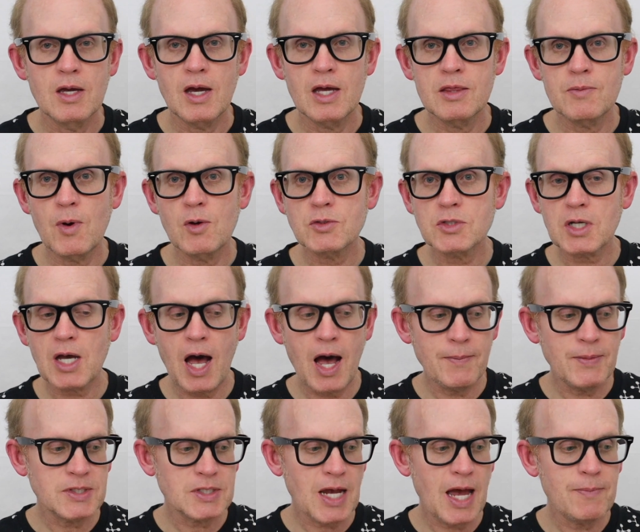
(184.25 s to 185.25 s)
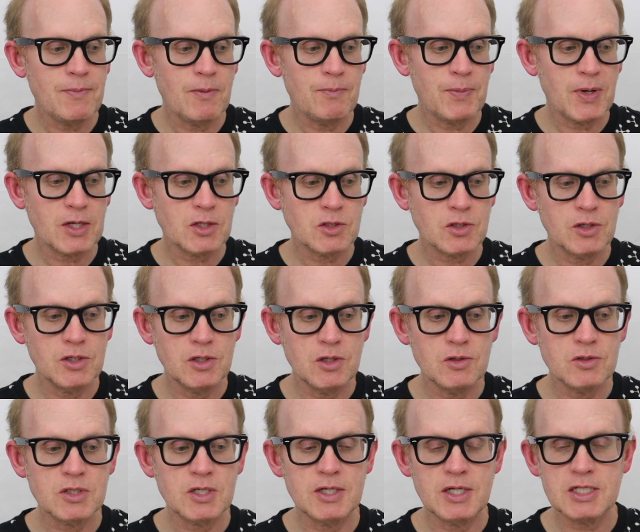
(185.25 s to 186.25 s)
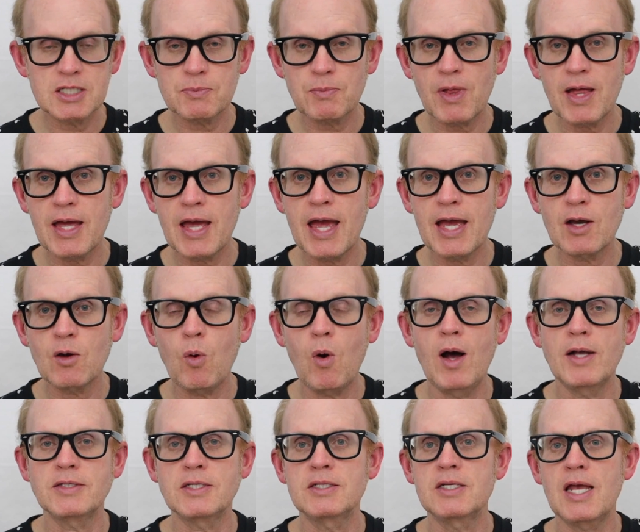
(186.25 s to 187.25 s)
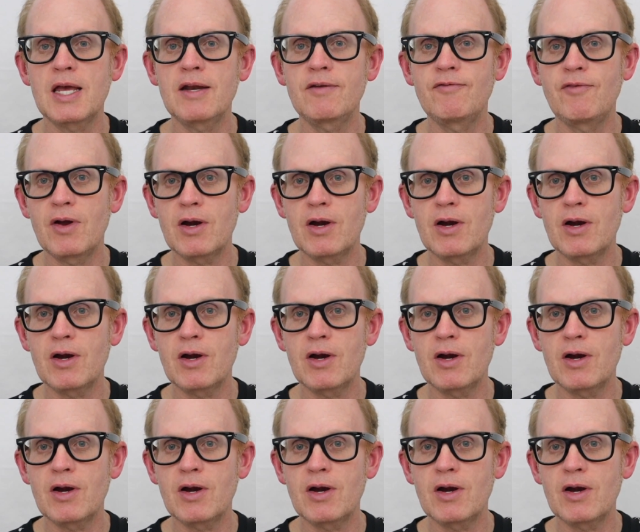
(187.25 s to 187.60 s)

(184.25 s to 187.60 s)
And the most common type of picture used to display a quantitative